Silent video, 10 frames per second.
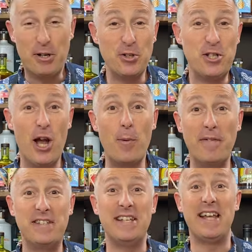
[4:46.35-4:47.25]
because the
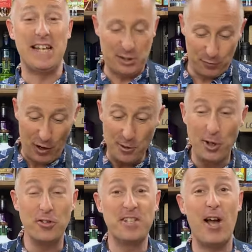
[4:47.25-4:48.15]
OFTD is
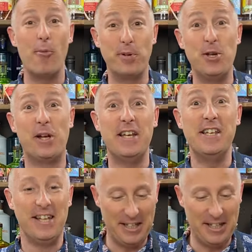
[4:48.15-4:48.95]
floated on top, you can,